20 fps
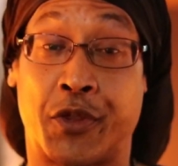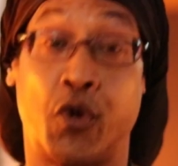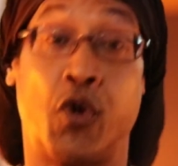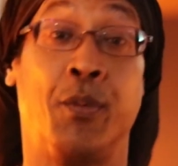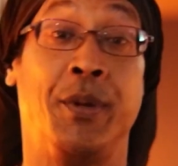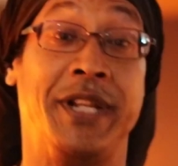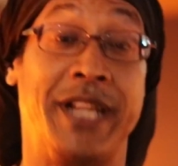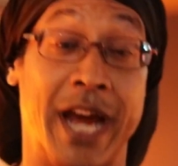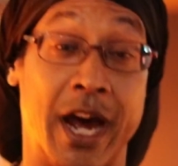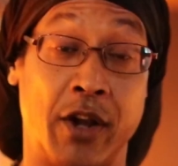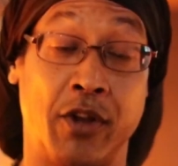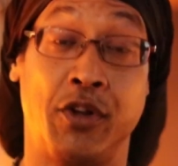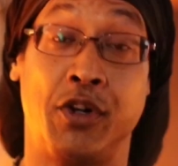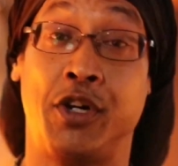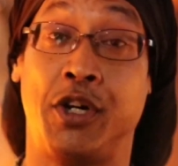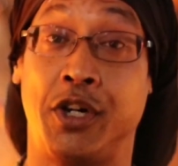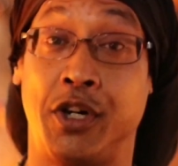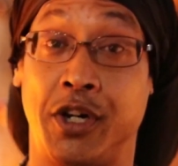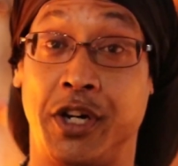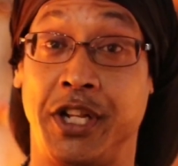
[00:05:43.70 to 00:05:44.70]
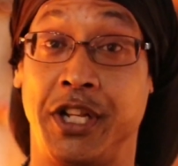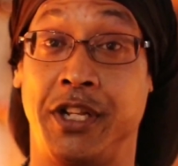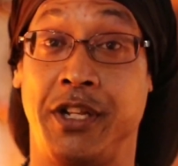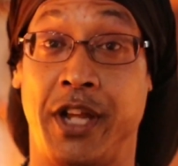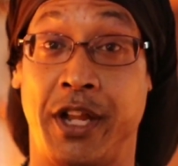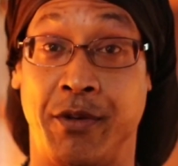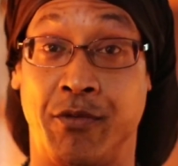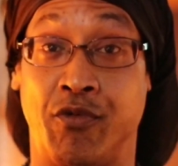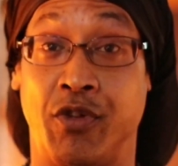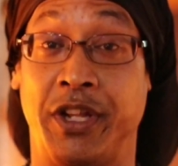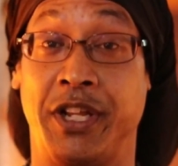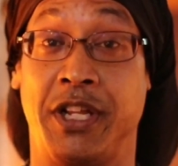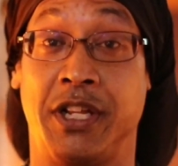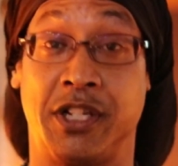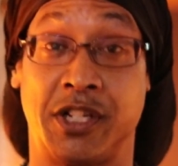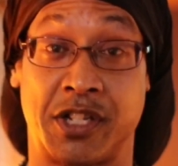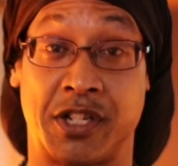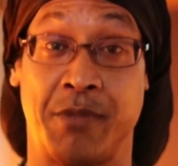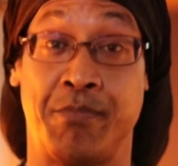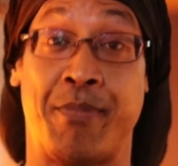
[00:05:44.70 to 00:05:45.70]
throw me down in the hood and
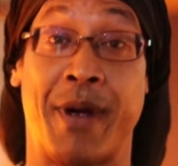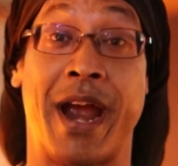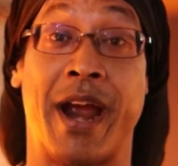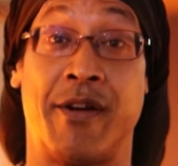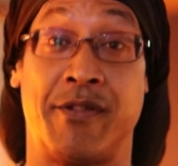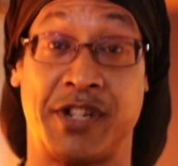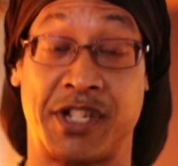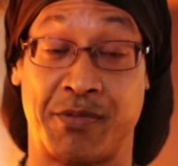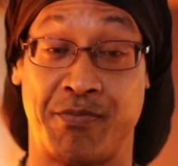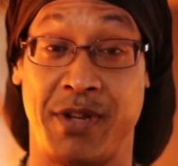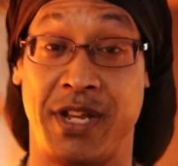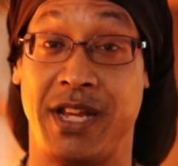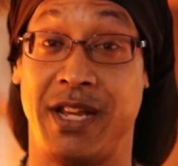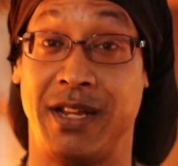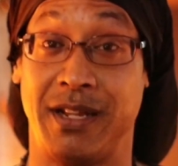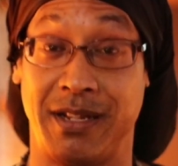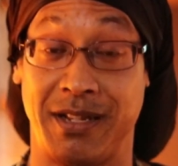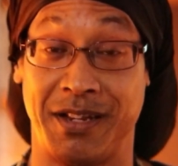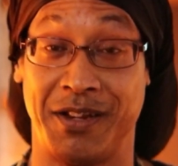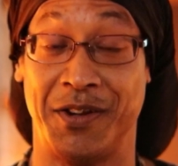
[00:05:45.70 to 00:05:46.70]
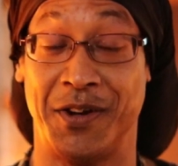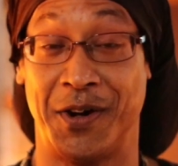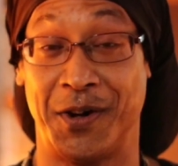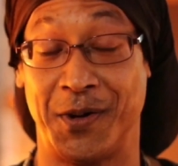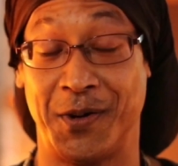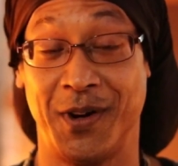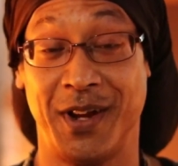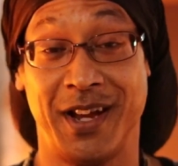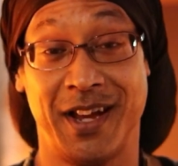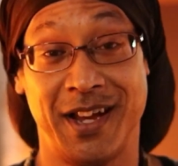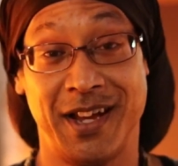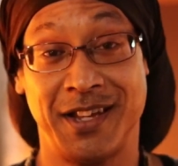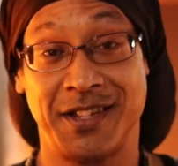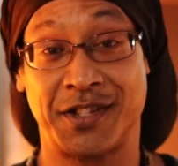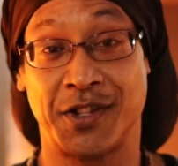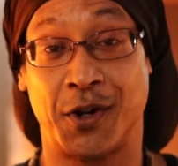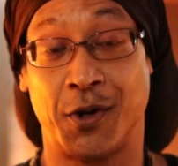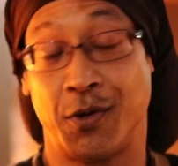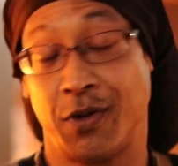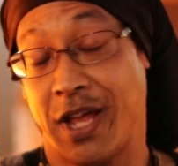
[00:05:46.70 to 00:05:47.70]
really just embarrass me, and
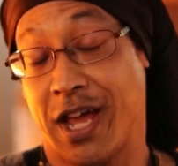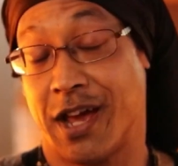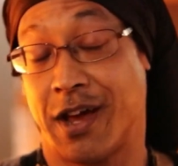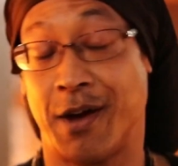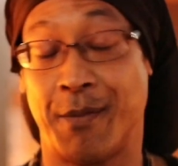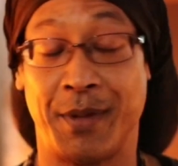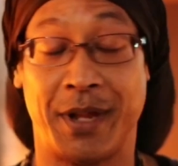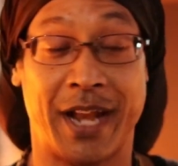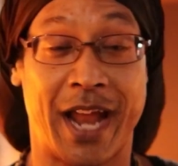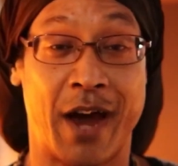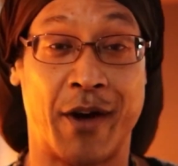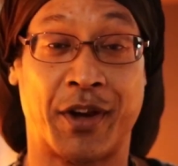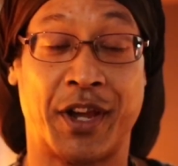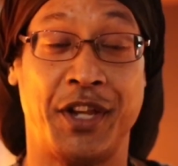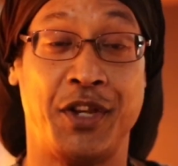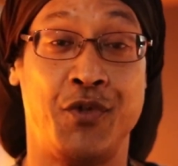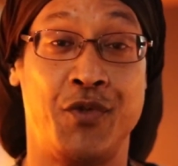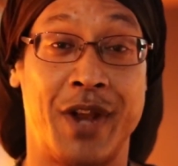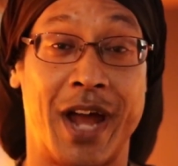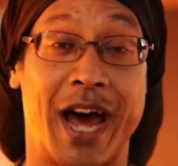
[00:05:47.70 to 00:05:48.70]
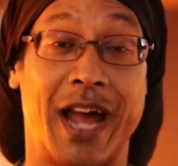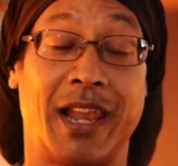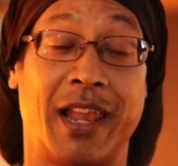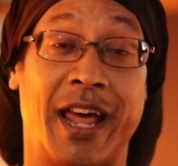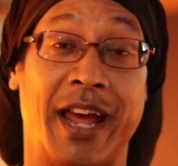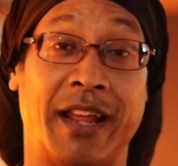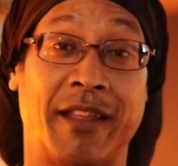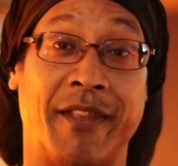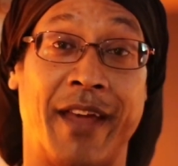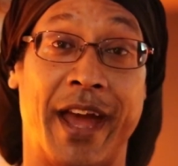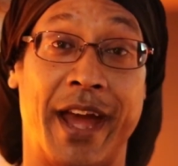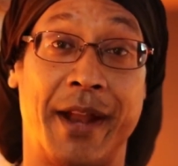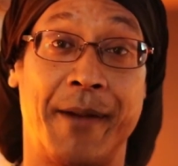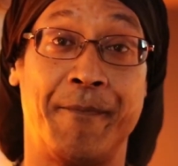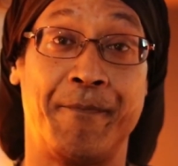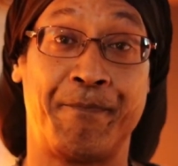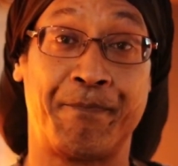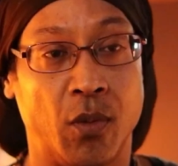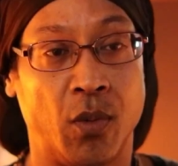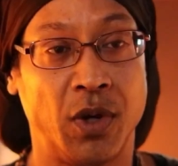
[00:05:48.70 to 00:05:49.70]
So yeah, I mean, how can you not like
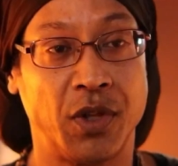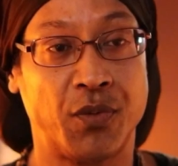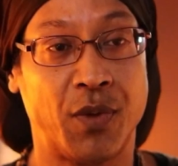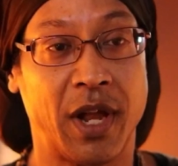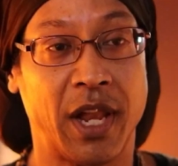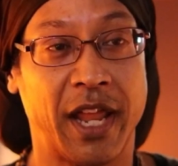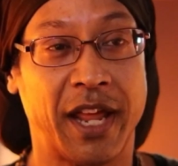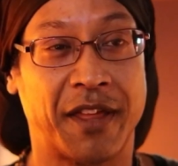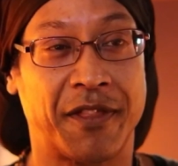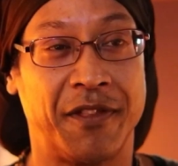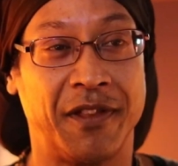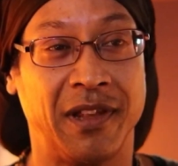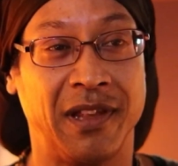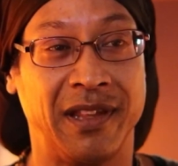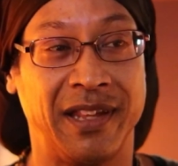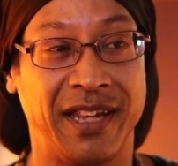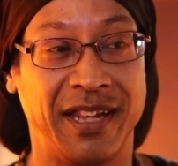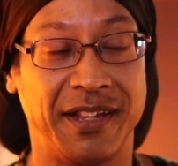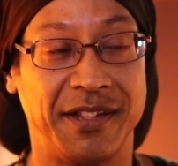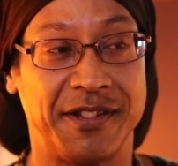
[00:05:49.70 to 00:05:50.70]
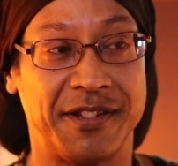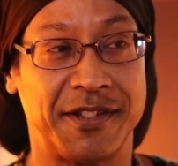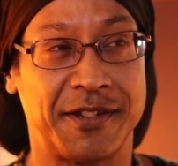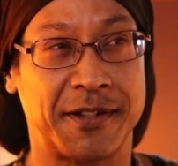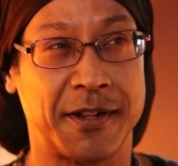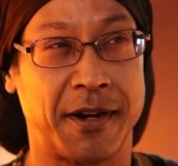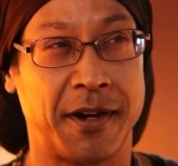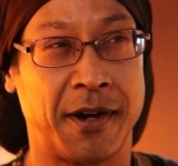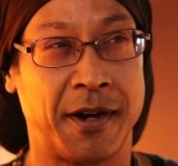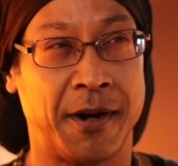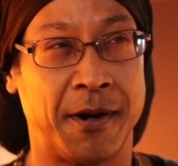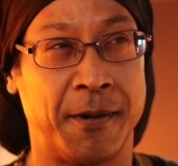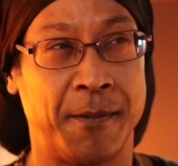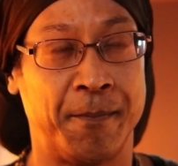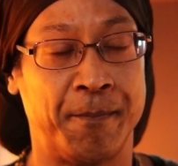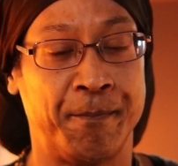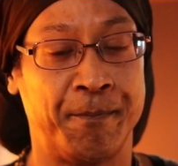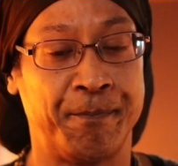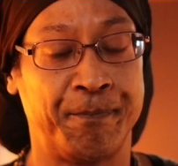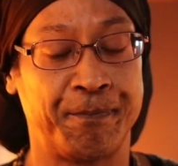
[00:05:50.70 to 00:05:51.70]
that? What do I like the least?
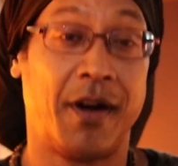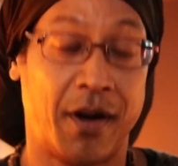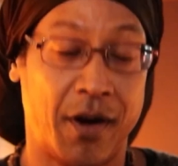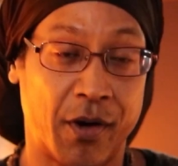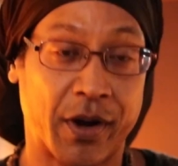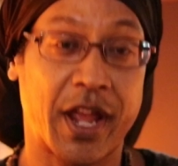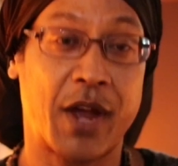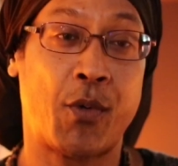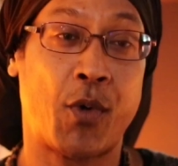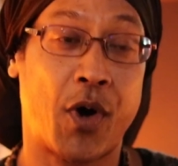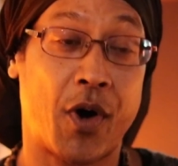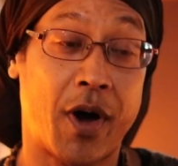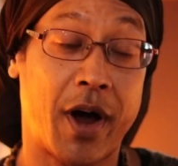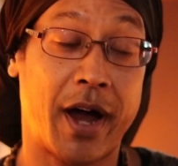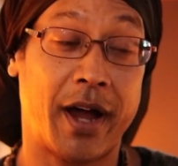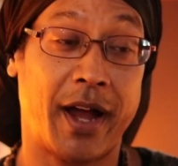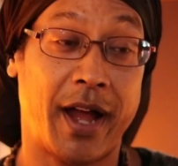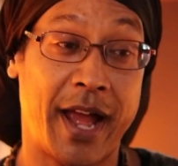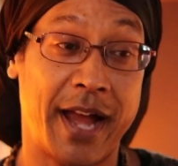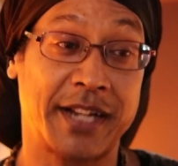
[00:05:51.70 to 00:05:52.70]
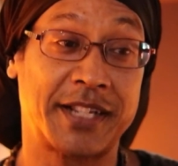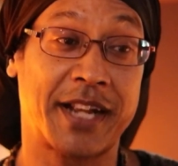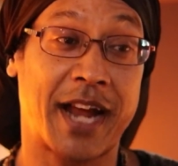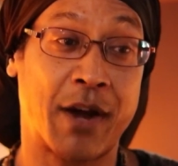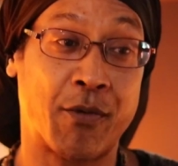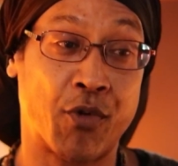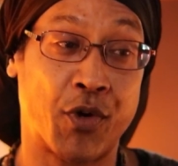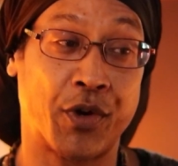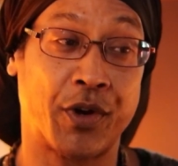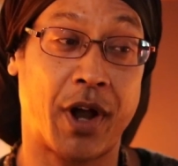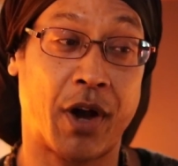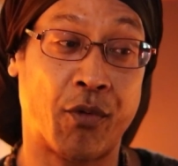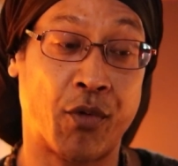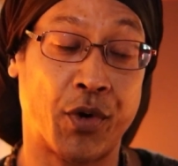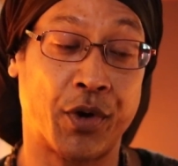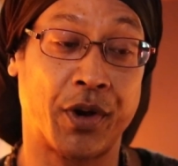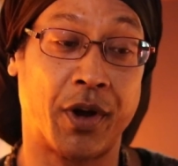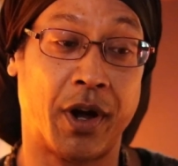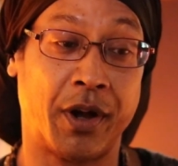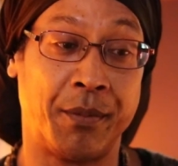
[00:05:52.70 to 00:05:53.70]
Okay, well, actually, I
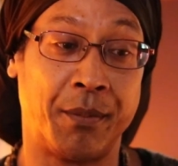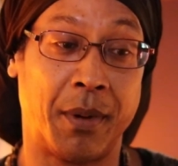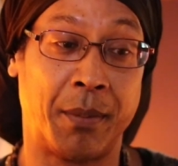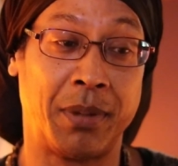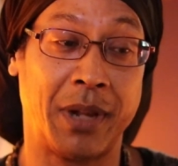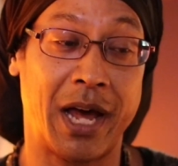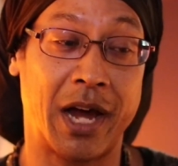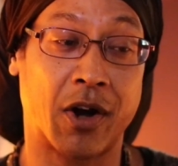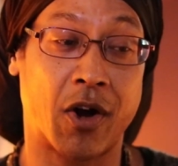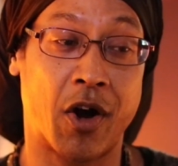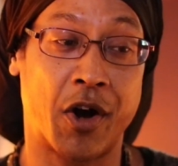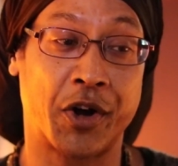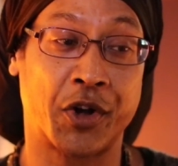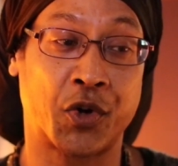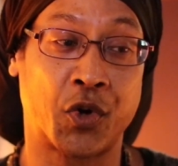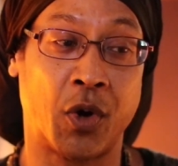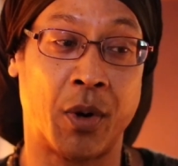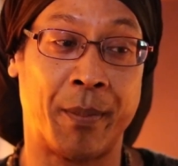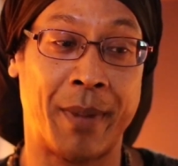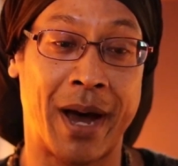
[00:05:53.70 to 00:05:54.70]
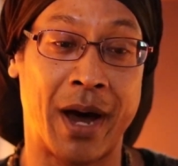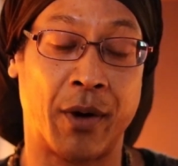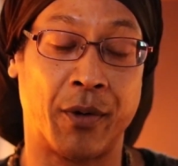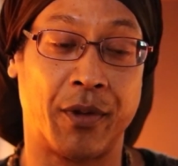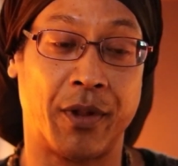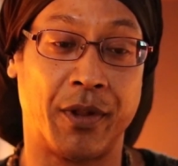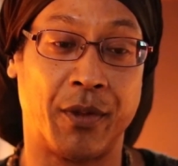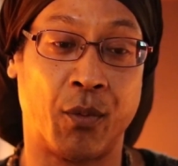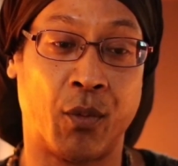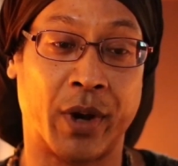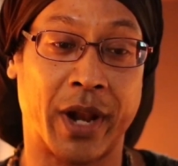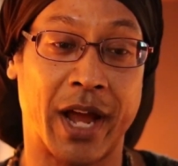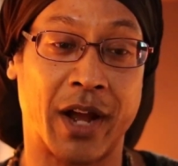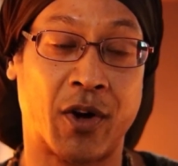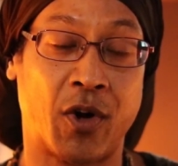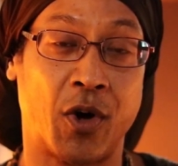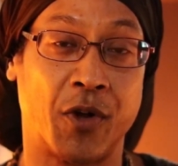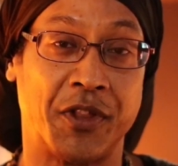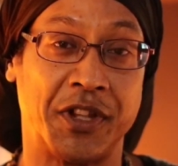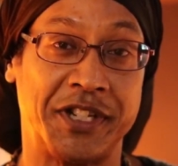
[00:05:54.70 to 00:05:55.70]
wrote a blog article about what
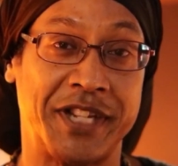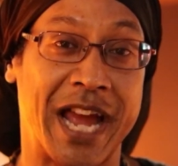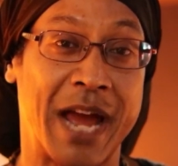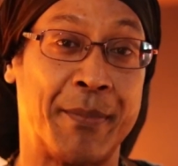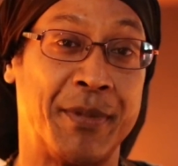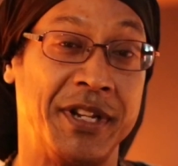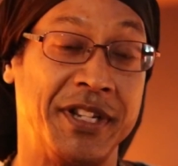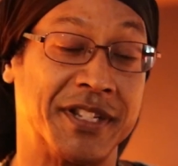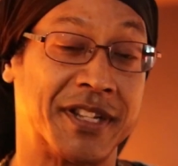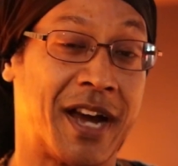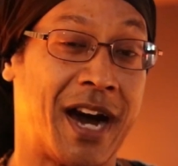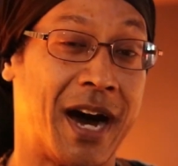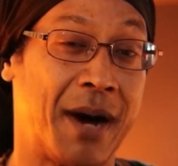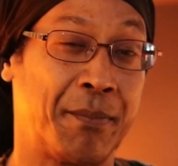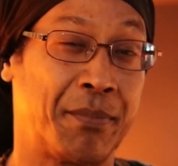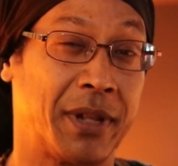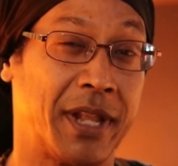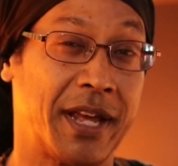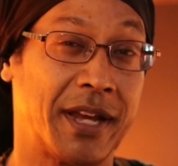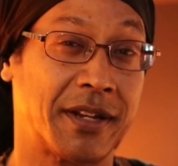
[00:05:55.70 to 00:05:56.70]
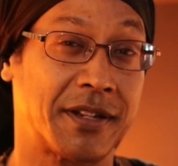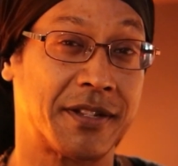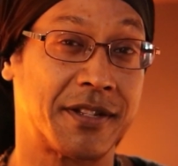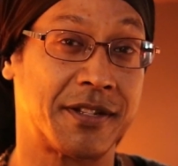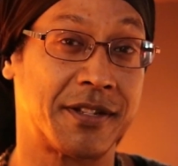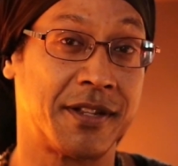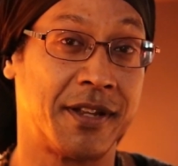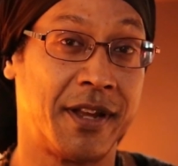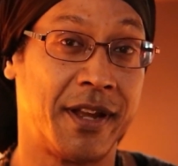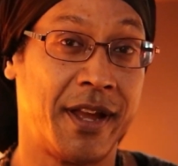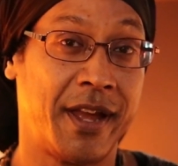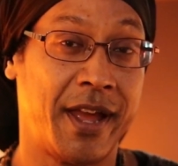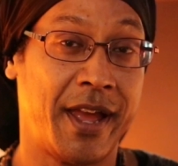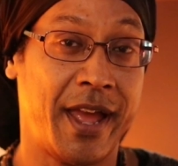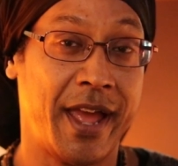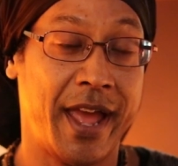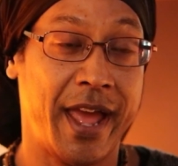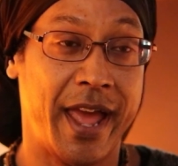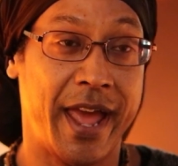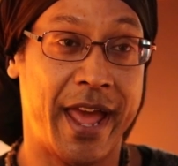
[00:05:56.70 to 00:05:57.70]
I call the Japanese complex,
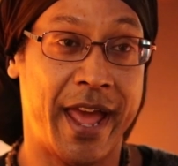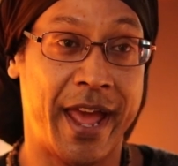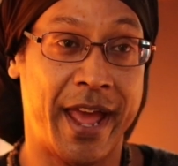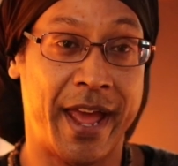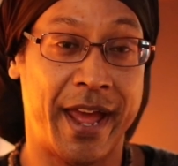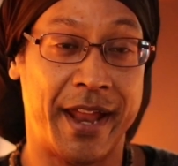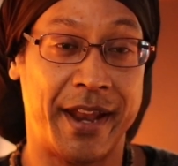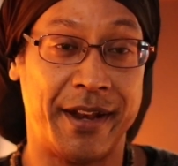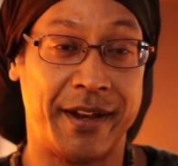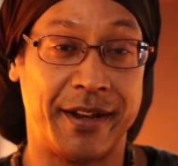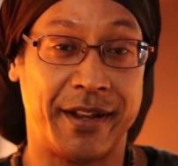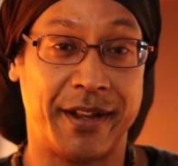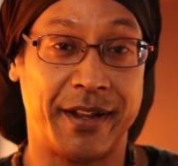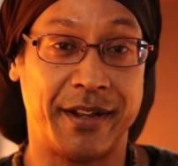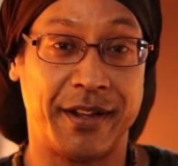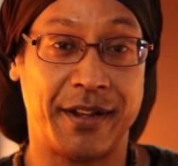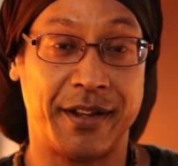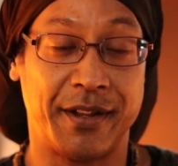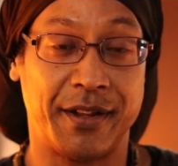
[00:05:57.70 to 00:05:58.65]
and